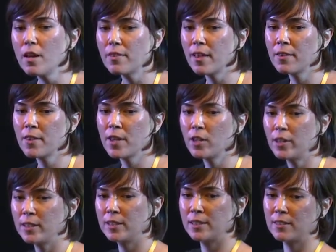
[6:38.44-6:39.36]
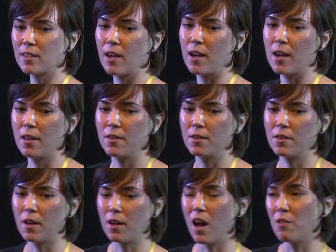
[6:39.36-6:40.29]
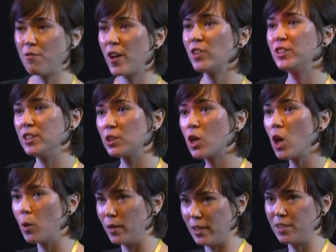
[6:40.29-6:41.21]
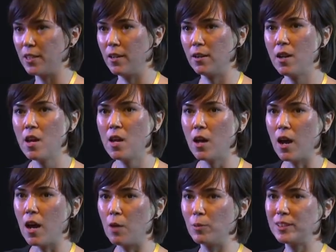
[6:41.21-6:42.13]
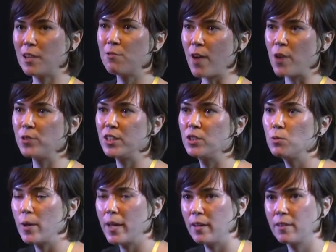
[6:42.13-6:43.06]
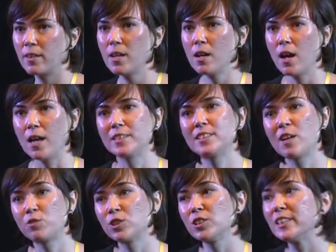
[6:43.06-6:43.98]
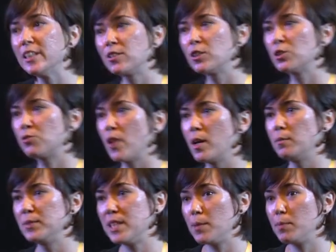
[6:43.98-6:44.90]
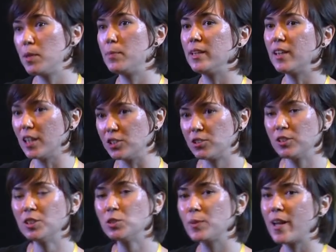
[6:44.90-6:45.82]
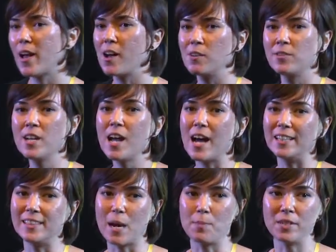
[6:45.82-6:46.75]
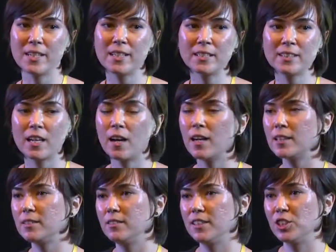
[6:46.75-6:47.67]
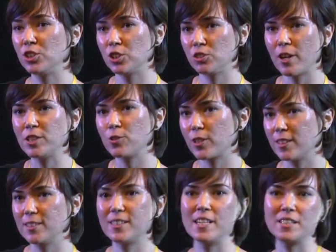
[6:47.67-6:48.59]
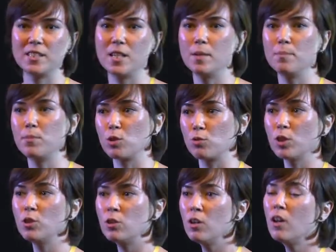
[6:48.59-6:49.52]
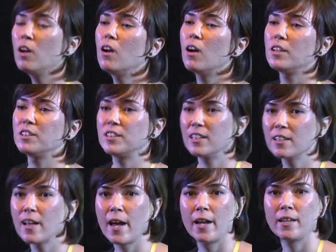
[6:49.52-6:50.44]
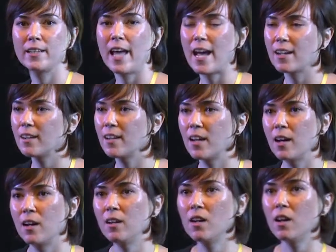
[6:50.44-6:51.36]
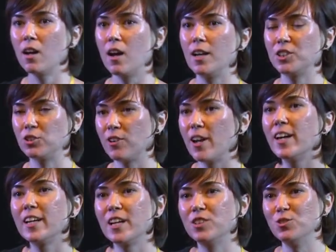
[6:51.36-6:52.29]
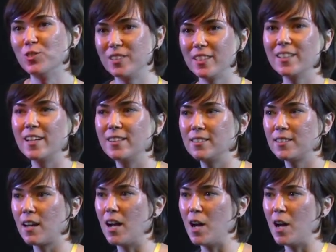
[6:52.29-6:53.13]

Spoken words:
Then there is a Fair Deal Coalition, which I founded with several leaders from TPP countries. We have a Japanese digital rights organization, Peru, Chile, Canada, Australia, New Zealand,